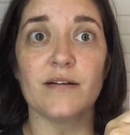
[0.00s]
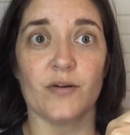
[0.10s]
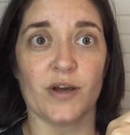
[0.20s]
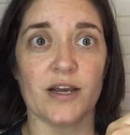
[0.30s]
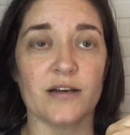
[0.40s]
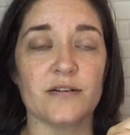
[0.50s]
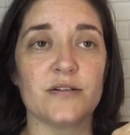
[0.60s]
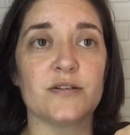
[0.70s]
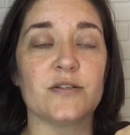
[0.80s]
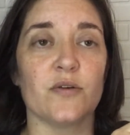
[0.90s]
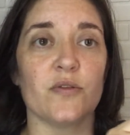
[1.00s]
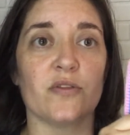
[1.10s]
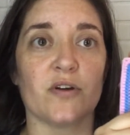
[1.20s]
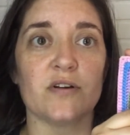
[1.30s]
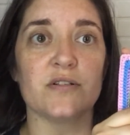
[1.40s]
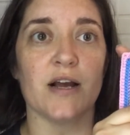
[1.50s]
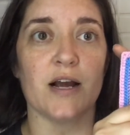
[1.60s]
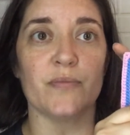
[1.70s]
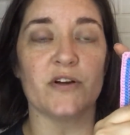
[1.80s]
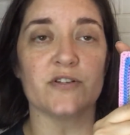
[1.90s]
Okay, so the third
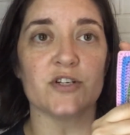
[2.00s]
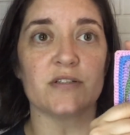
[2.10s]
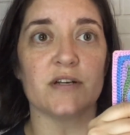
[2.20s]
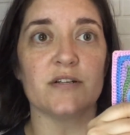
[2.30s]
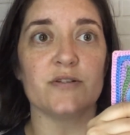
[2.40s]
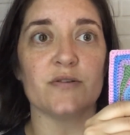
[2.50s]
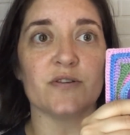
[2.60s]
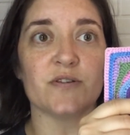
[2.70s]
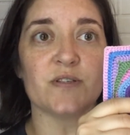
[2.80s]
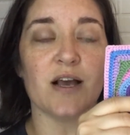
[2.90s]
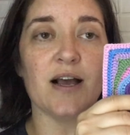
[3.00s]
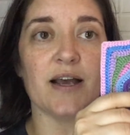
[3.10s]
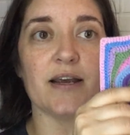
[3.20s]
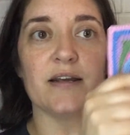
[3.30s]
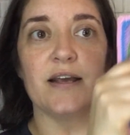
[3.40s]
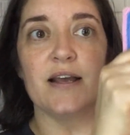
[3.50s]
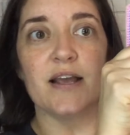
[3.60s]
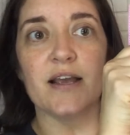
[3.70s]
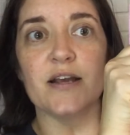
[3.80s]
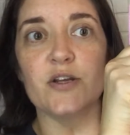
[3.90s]
time they're just going to do the side,
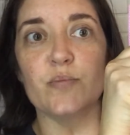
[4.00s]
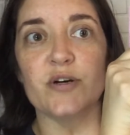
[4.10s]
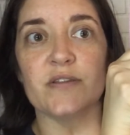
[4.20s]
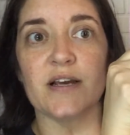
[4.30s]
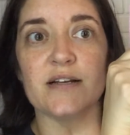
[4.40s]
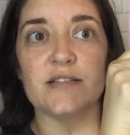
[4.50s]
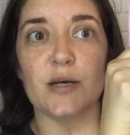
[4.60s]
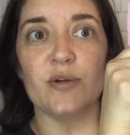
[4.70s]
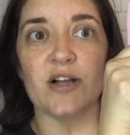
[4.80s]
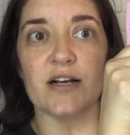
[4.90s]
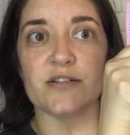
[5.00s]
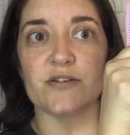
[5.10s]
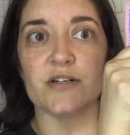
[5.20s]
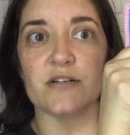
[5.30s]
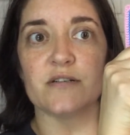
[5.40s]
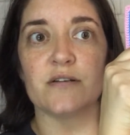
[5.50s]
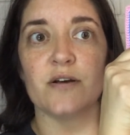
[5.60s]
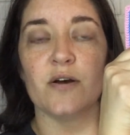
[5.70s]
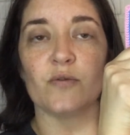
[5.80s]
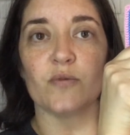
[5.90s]
and you put that double asterisk
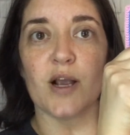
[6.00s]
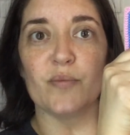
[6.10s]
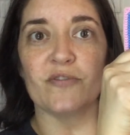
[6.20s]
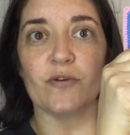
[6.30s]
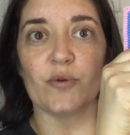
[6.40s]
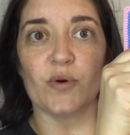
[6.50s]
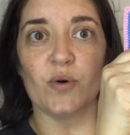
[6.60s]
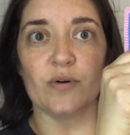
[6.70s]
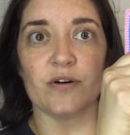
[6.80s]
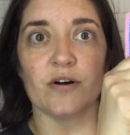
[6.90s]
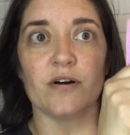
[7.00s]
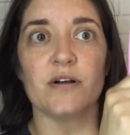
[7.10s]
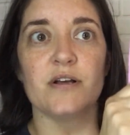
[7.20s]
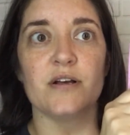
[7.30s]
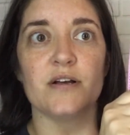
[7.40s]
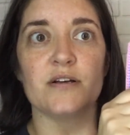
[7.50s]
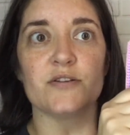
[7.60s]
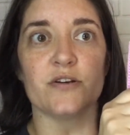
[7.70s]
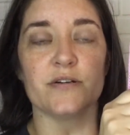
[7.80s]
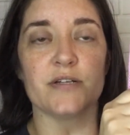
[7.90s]
right before the corner.
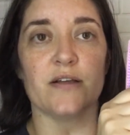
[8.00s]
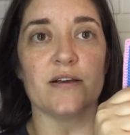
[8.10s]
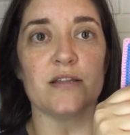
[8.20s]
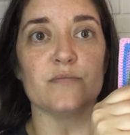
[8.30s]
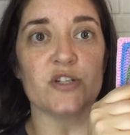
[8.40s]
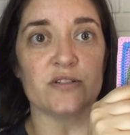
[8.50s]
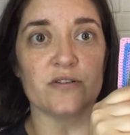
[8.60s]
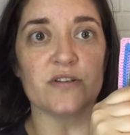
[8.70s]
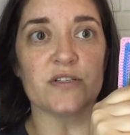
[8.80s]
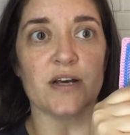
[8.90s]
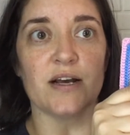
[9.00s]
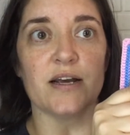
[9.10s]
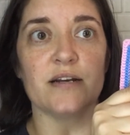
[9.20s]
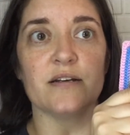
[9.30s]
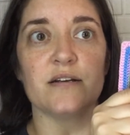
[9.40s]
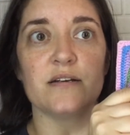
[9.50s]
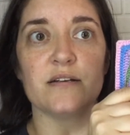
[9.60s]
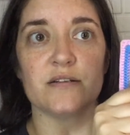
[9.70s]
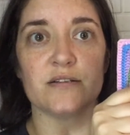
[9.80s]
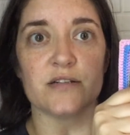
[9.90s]
So you're telling them just do the side,
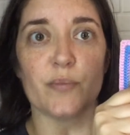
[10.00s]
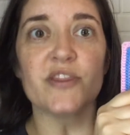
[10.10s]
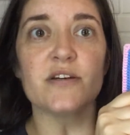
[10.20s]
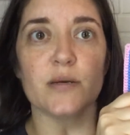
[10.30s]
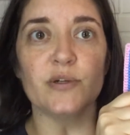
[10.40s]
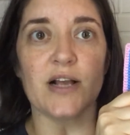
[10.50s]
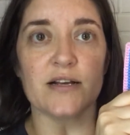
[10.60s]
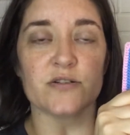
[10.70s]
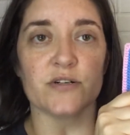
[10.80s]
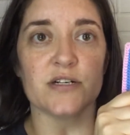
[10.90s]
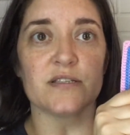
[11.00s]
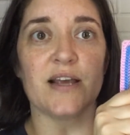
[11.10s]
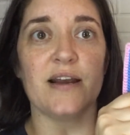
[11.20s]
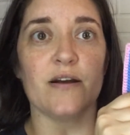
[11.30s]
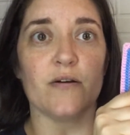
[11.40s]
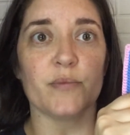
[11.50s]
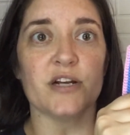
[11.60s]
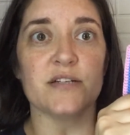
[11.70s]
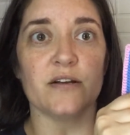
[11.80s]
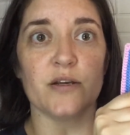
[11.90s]
stop at the double asterisk, and now I'm going
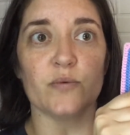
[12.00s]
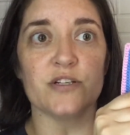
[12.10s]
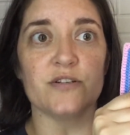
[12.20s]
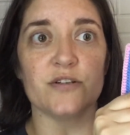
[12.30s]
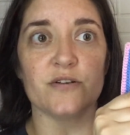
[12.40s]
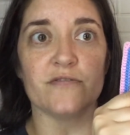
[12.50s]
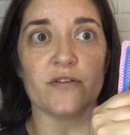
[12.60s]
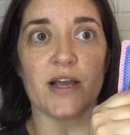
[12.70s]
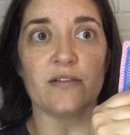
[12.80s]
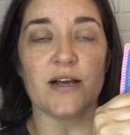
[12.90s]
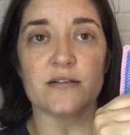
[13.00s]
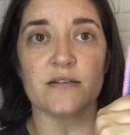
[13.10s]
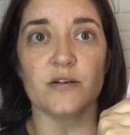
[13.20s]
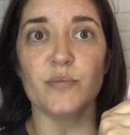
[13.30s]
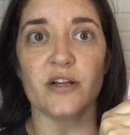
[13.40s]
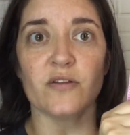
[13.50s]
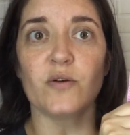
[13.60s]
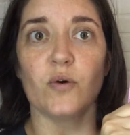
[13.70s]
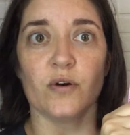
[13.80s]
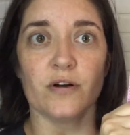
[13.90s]
to tell you what to do for that last little bit of the
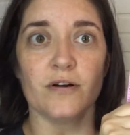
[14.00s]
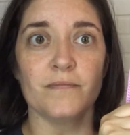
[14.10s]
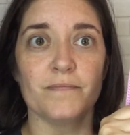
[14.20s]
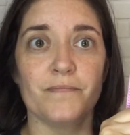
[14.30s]
corner.